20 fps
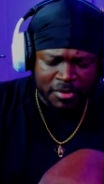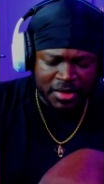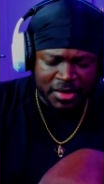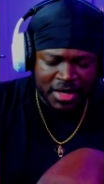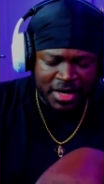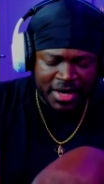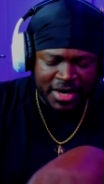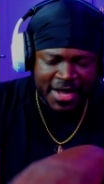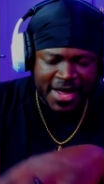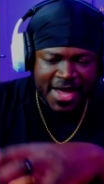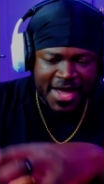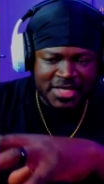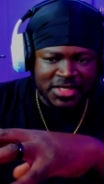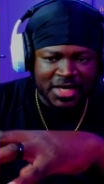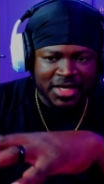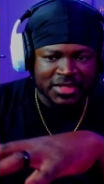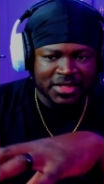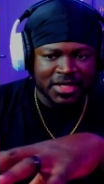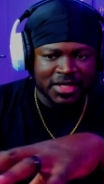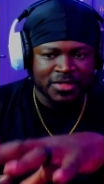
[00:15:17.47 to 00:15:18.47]
it kind of has
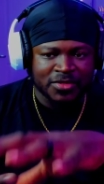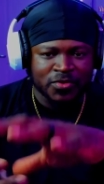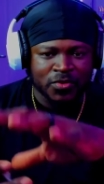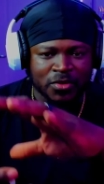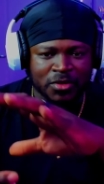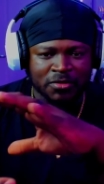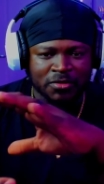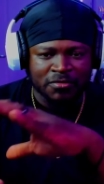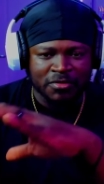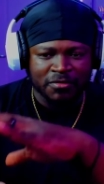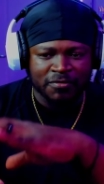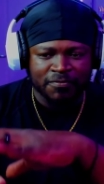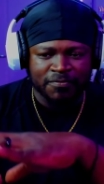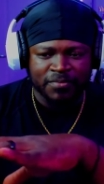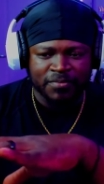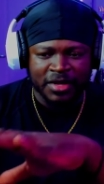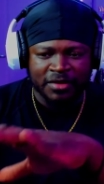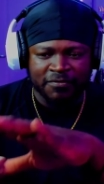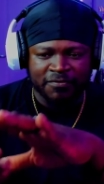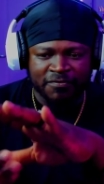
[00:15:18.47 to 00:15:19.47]
like that sort of a
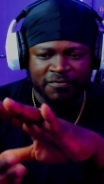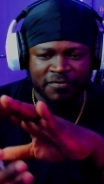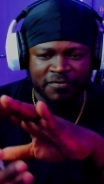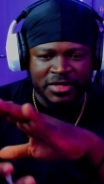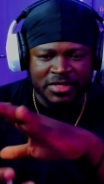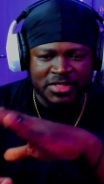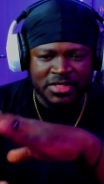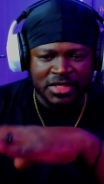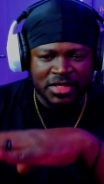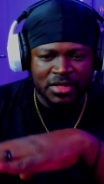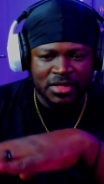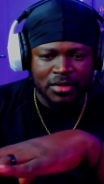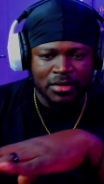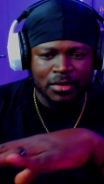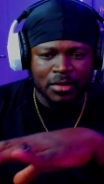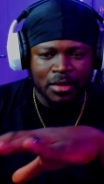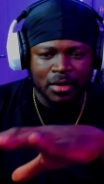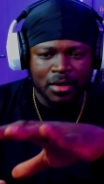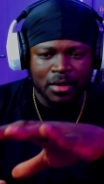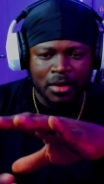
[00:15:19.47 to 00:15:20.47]
that
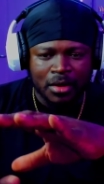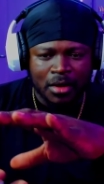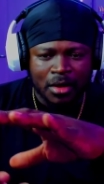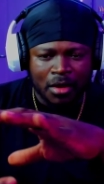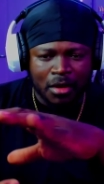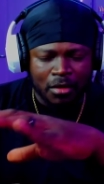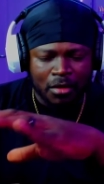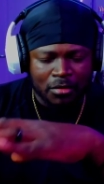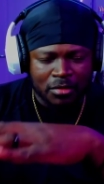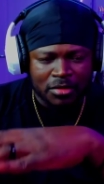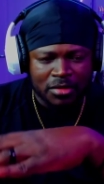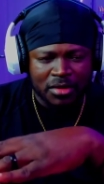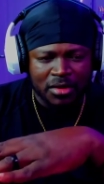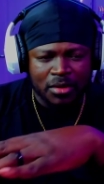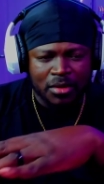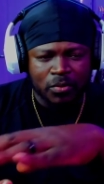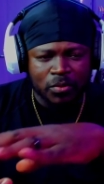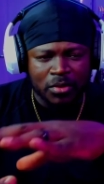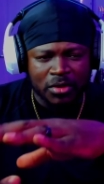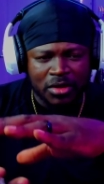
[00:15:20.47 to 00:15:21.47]
fuzzy, earthy,
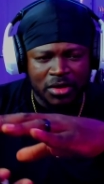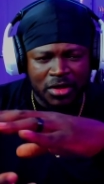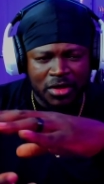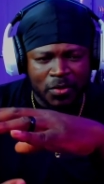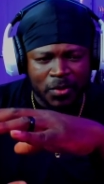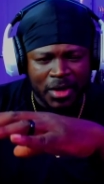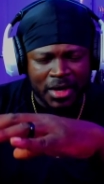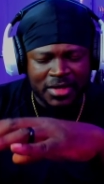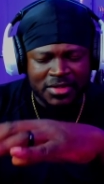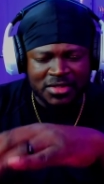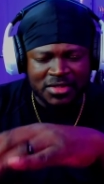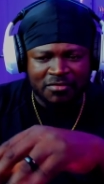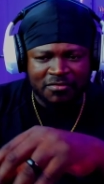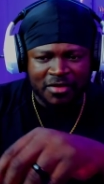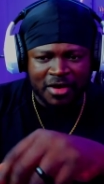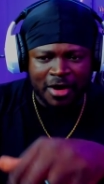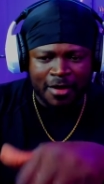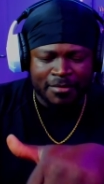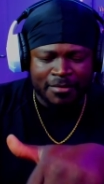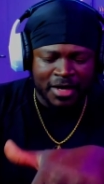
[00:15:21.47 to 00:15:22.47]
woody, grassy
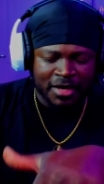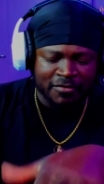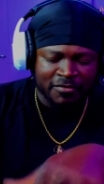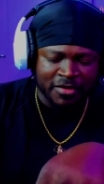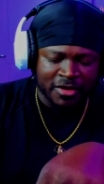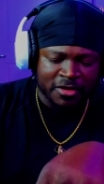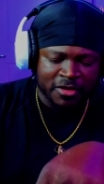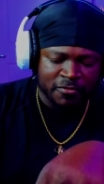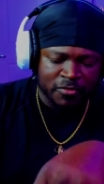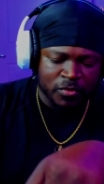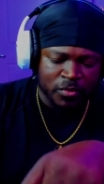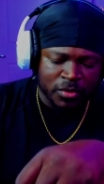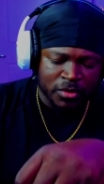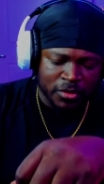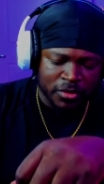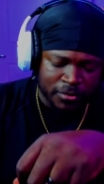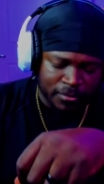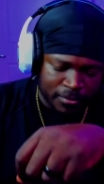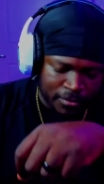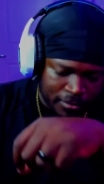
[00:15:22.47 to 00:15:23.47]
vibe like vetiver would.